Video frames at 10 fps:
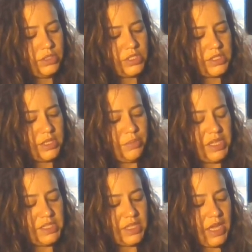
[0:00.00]
just to
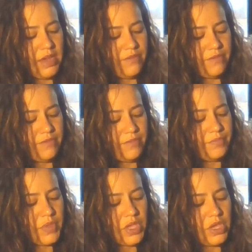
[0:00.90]
be safe.
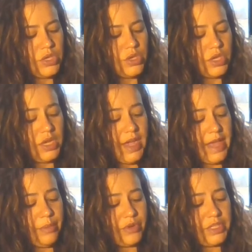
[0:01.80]
You could
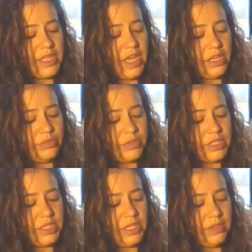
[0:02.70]
hammer it down
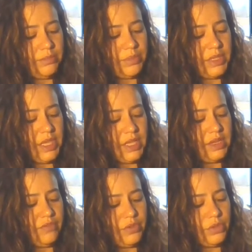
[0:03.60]
really, but then
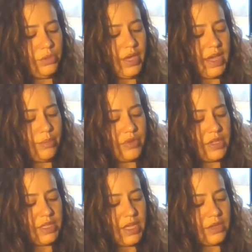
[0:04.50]
if you do hammer
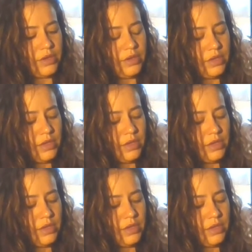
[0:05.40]
it down,